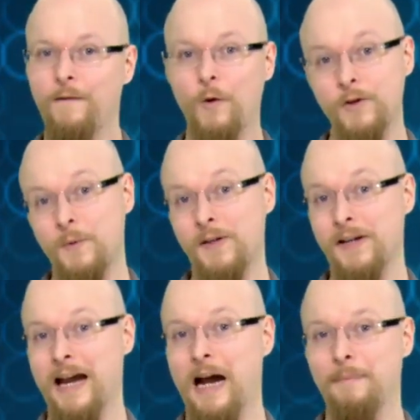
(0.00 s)
Foursquare is
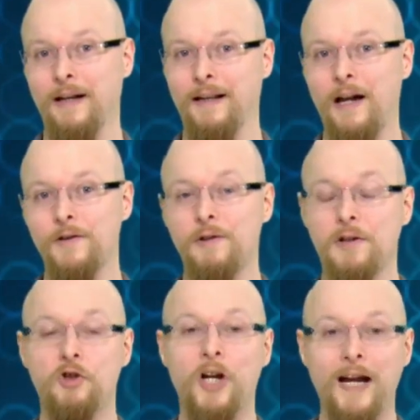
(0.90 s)
an app that allows you
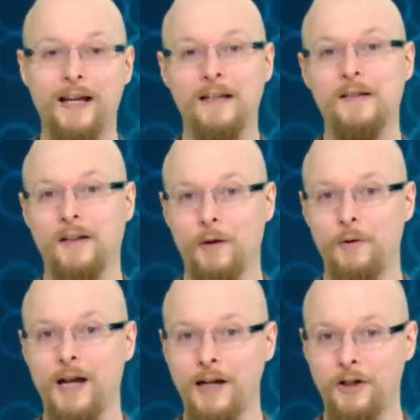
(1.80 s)
to check into
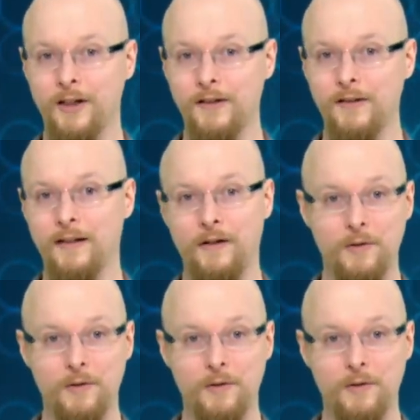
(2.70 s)
locations